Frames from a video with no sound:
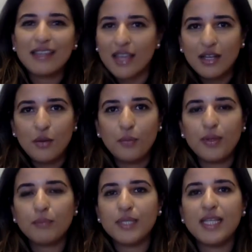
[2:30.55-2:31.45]
in the
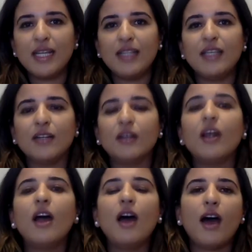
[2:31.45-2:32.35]
preceding year
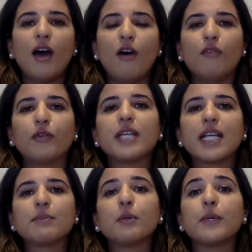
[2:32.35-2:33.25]
for
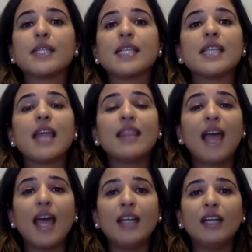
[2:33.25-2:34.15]
tax purposes,
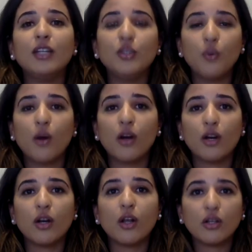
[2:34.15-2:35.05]
then you
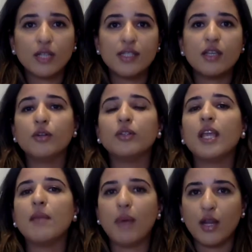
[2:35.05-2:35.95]
are considered
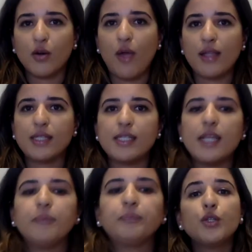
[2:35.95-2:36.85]
a micro
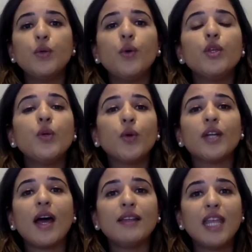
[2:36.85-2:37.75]
entity. Two, you were
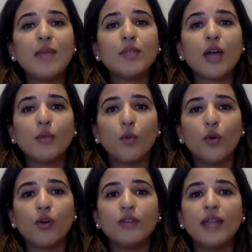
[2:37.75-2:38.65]
not named on
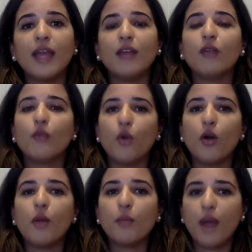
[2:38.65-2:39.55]
more than
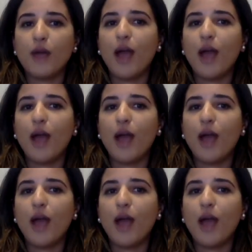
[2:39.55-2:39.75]
4 prior